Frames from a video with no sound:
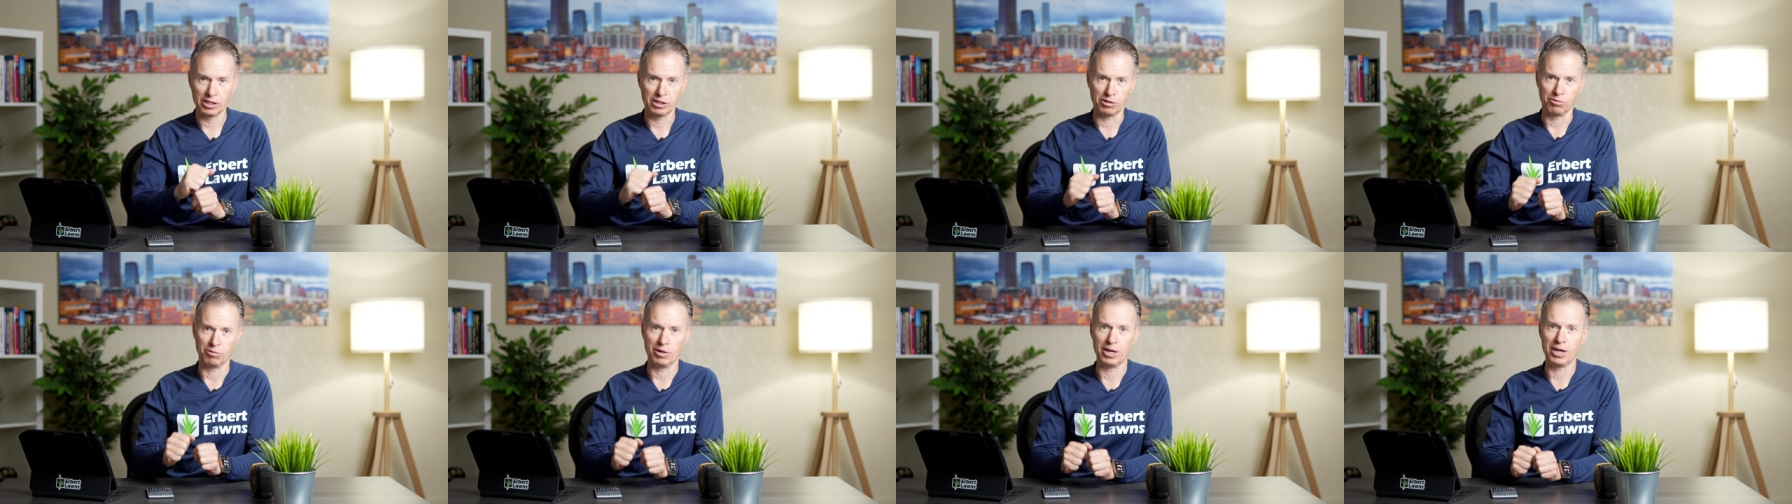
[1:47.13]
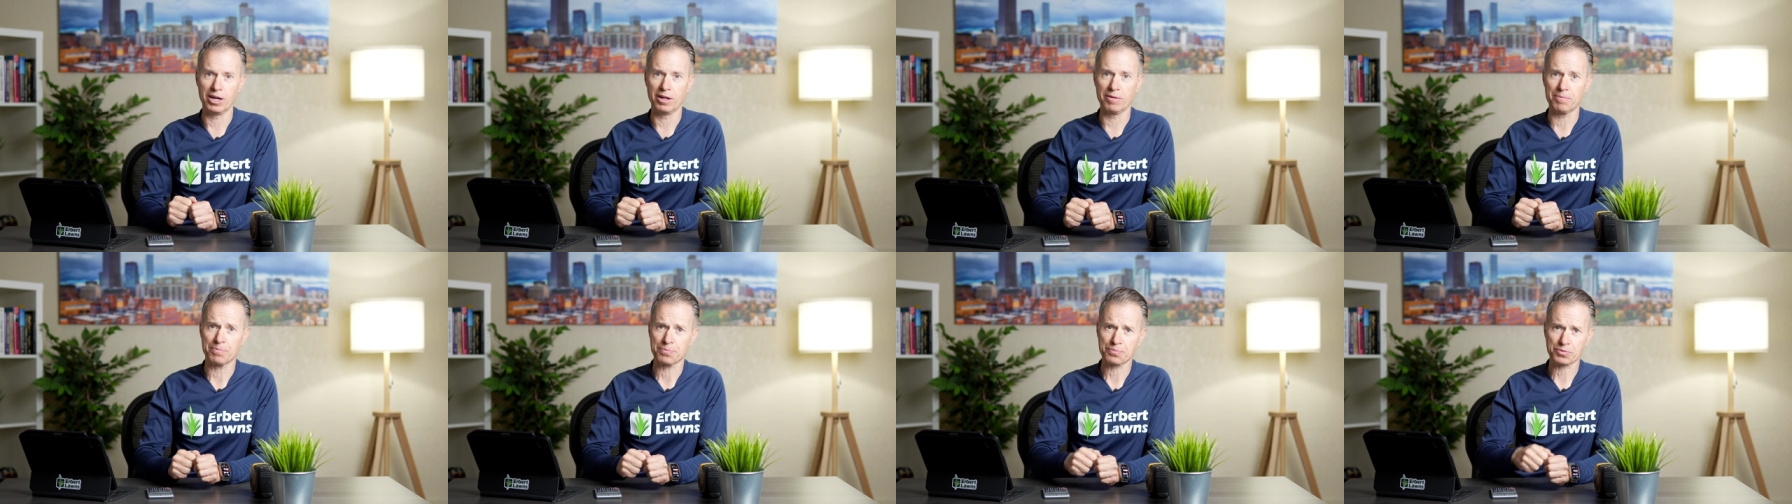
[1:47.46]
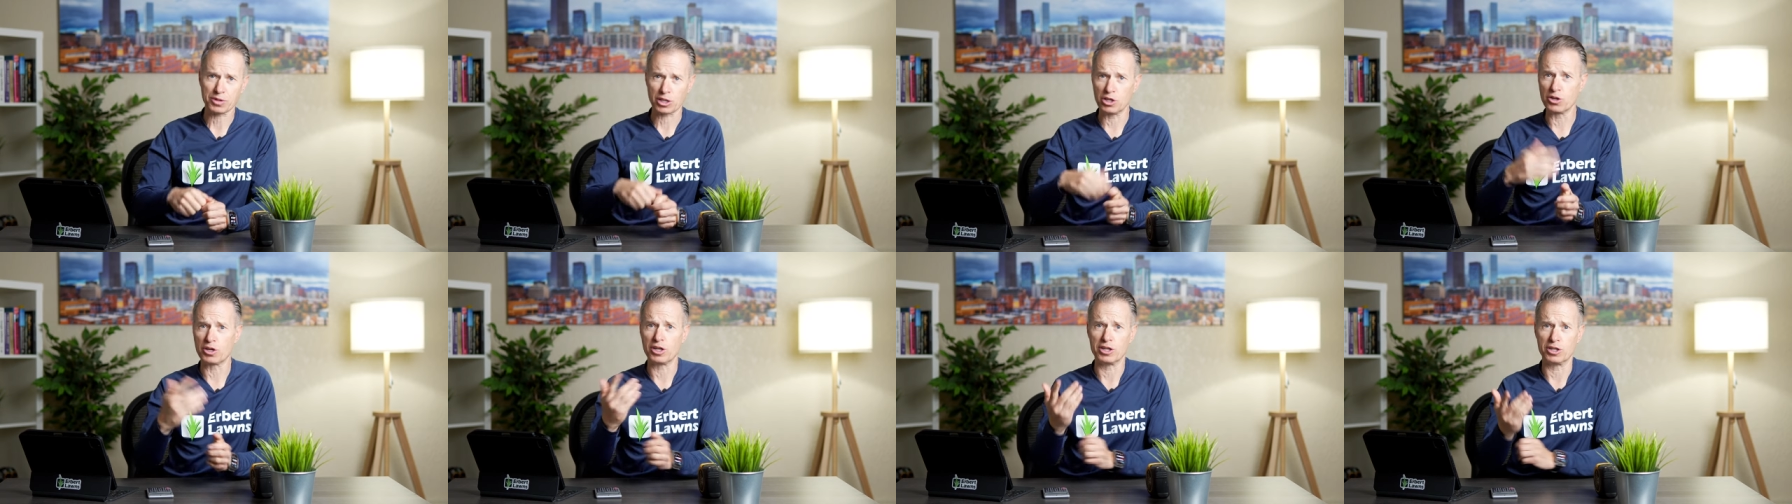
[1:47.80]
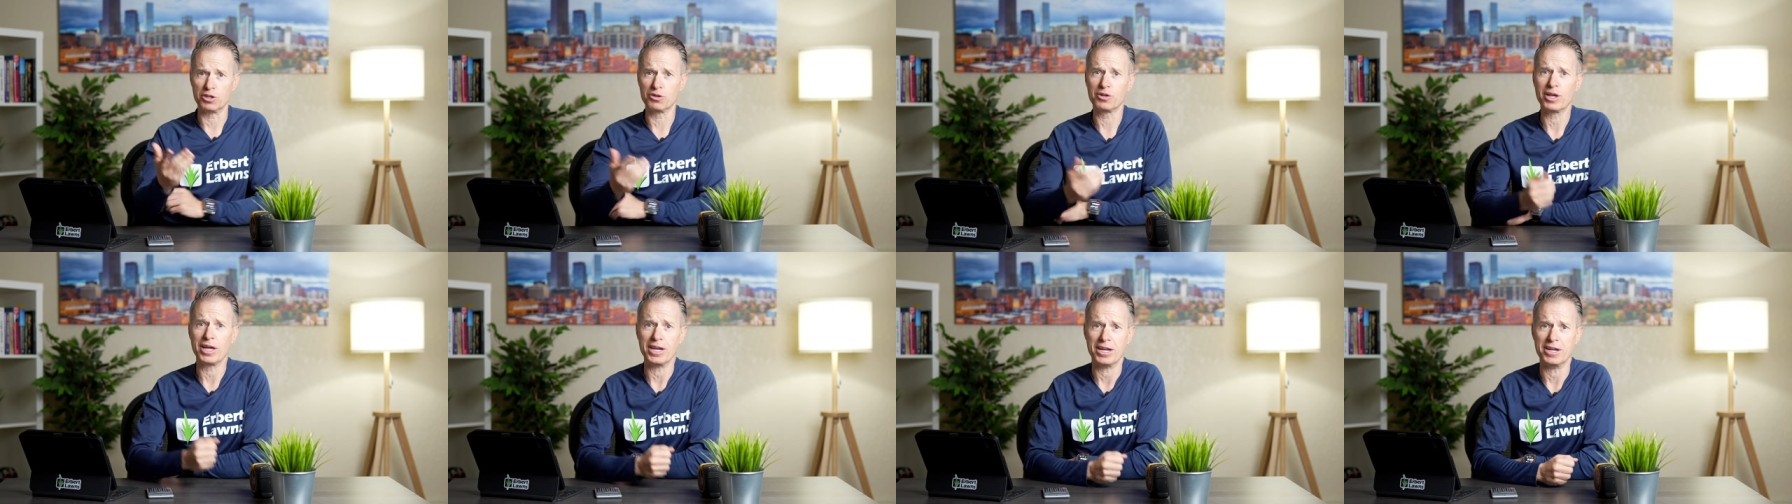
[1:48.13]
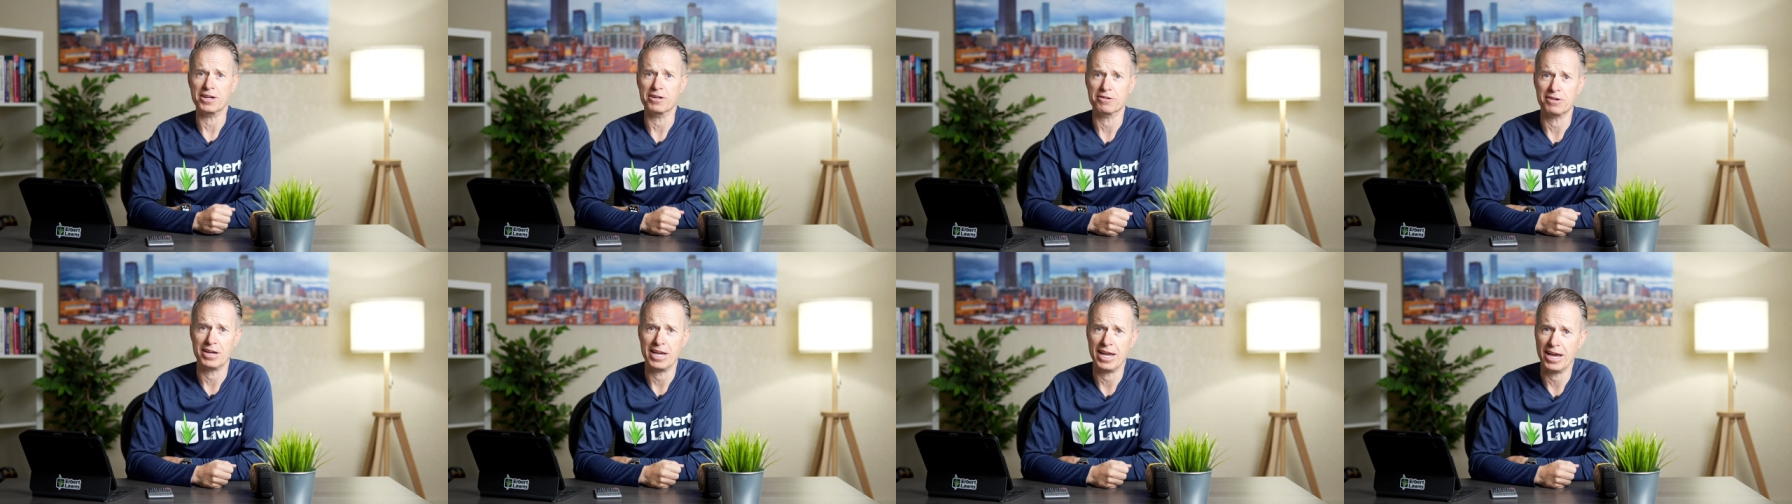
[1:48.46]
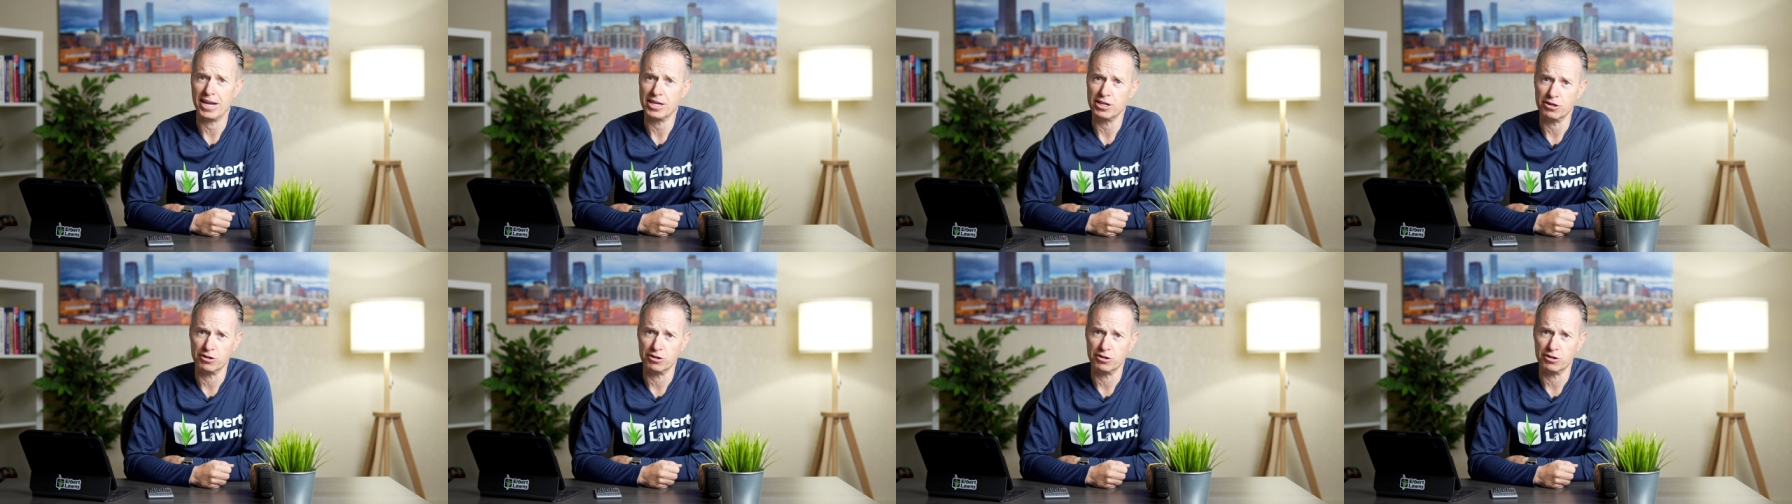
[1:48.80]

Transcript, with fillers: Well, you can do that in your head.